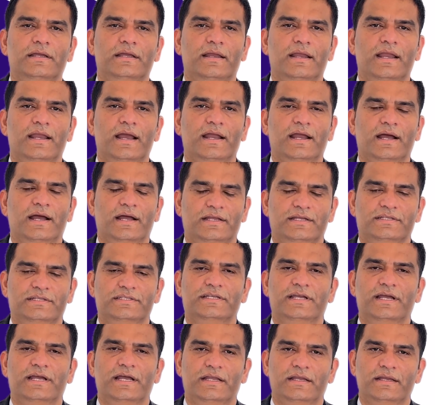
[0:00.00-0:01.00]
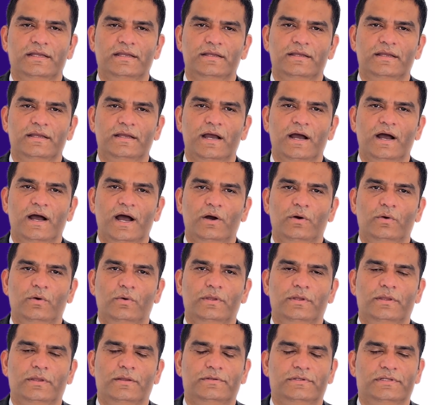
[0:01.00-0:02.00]
and understand how
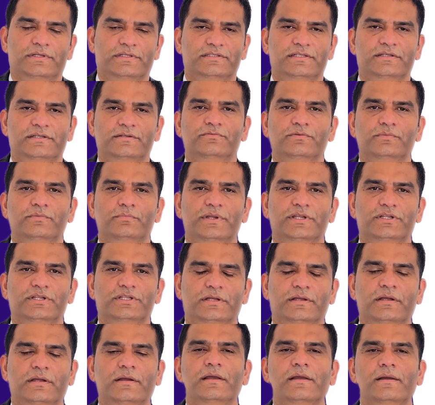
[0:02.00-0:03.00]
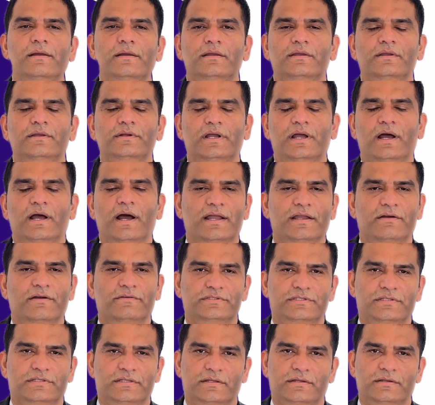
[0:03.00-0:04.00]
this information
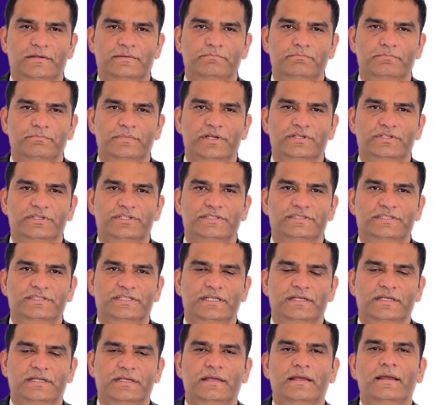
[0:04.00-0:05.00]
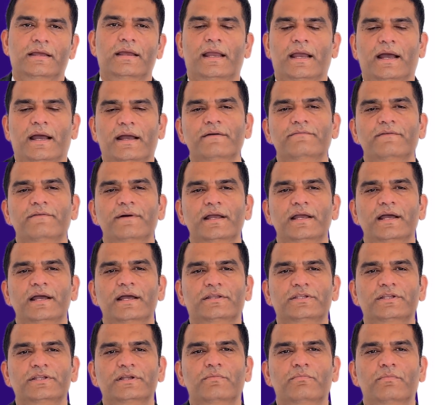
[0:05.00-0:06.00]
drives purchasing and
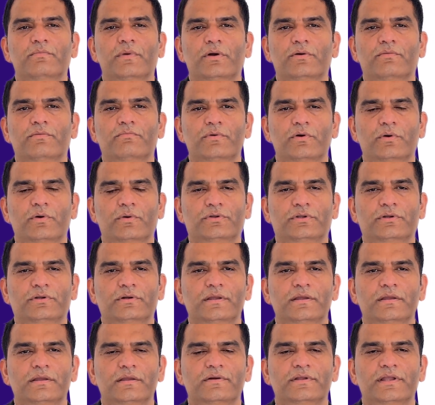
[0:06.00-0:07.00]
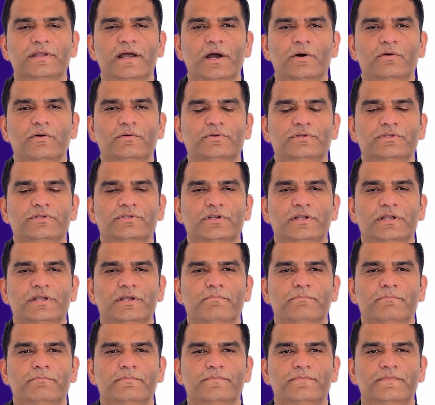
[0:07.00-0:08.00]
financial workflows
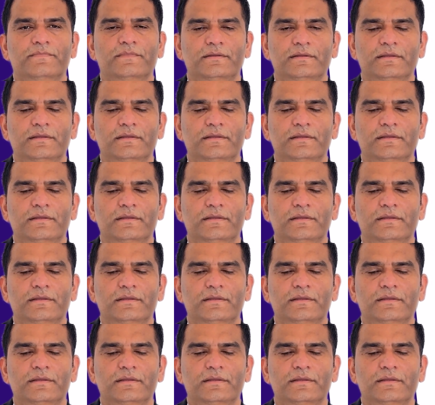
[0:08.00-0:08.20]
downstream.